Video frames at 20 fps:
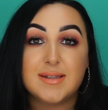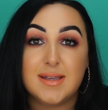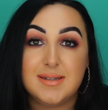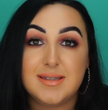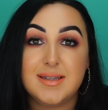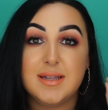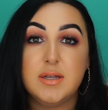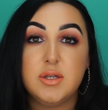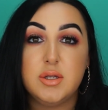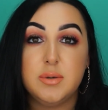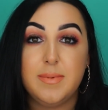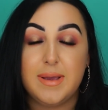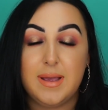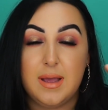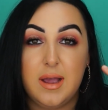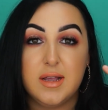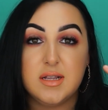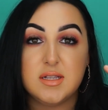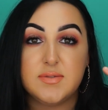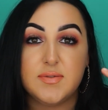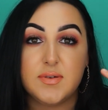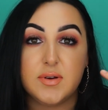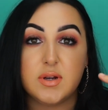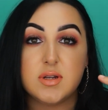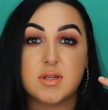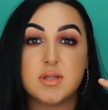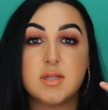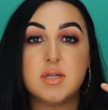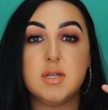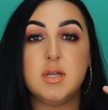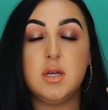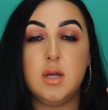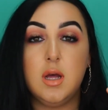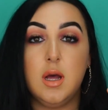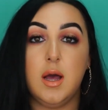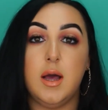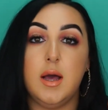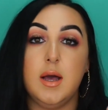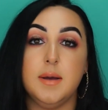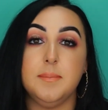I did do my eyes first
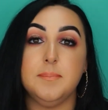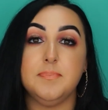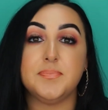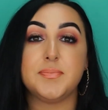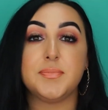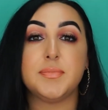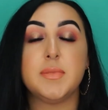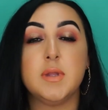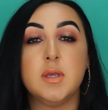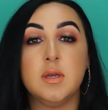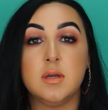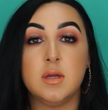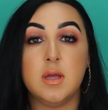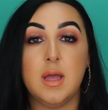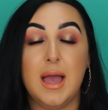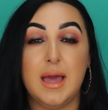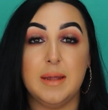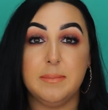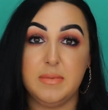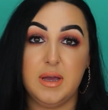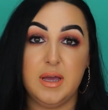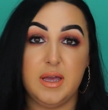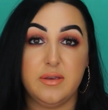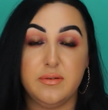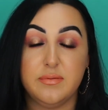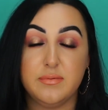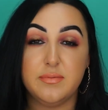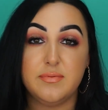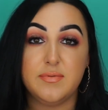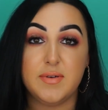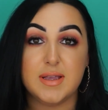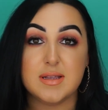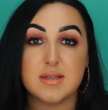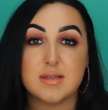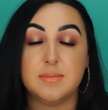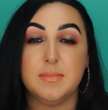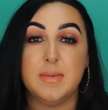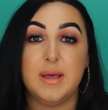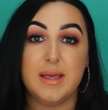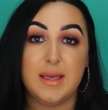and my
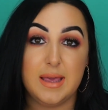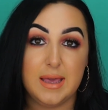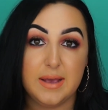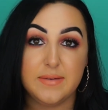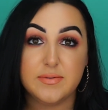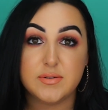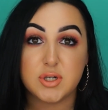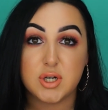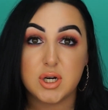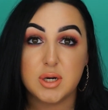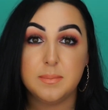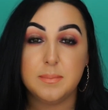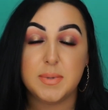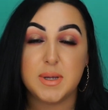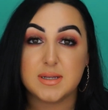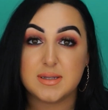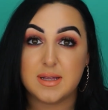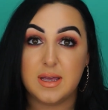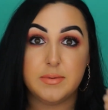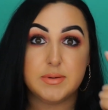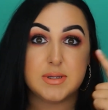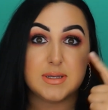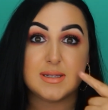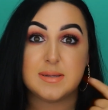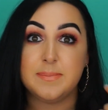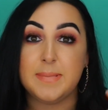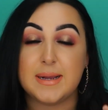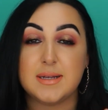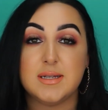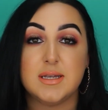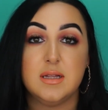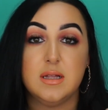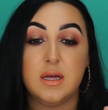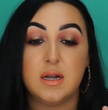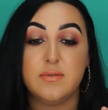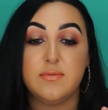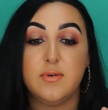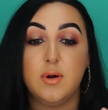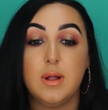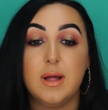face after because I was expecting a
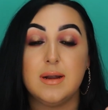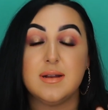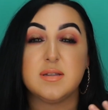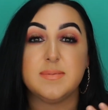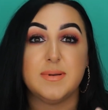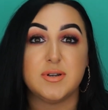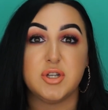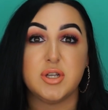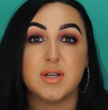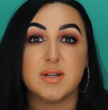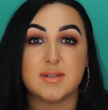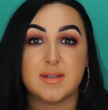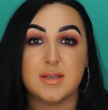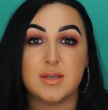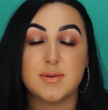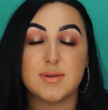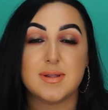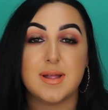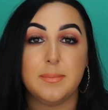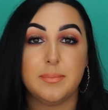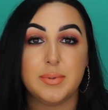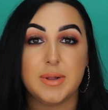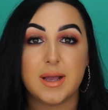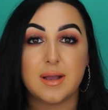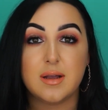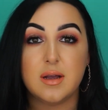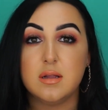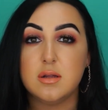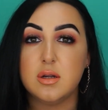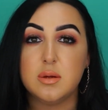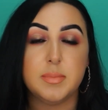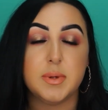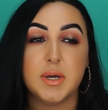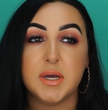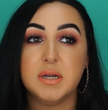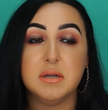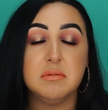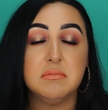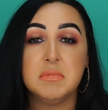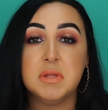lot of fallout, especially because I used that black color,
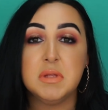but